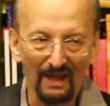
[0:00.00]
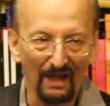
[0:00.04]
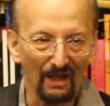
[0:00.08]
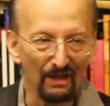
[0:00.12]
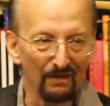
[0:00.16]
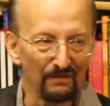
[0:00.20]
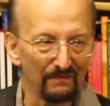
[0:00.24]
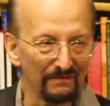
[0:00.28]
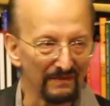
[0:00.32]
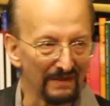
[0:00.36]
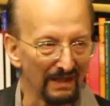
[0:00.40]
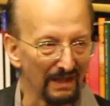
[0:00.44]

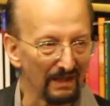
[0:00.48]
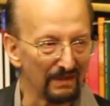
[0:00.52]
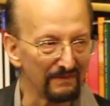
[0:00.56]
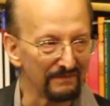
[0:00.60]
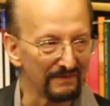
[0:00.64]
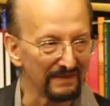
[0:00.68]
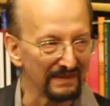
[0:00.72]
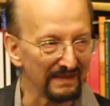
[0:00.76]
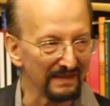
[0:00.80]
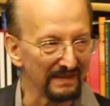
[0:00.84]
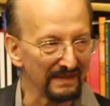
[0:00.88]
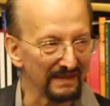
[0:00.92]

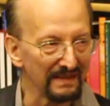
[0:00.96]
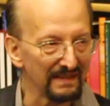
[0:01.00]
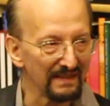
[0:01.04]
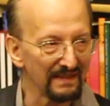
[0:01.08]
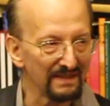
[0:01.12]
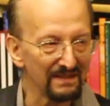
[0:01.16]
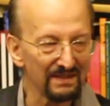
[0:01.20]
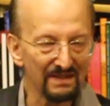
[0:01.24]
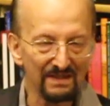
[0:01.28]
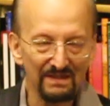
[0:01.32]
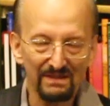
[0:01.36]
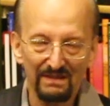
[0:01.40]
over the
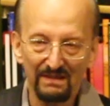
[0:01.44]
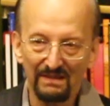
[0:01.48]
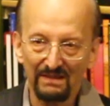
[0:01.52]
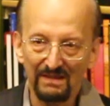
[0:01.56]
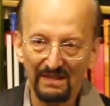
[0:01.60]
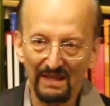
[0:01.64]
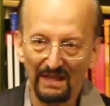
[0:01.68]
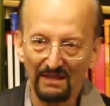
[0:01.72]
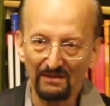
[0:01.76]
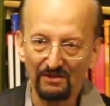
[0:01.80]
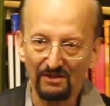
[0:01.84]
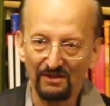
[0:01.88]
years,
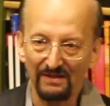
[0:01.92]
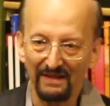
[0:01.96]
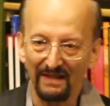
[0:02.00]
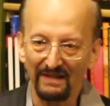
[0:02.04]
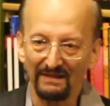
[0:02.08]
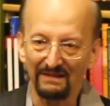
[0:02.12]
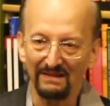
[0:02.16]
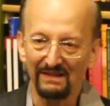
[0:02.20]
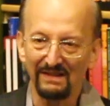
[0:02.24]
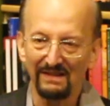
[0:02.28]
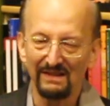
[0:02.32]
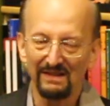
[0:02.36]
such that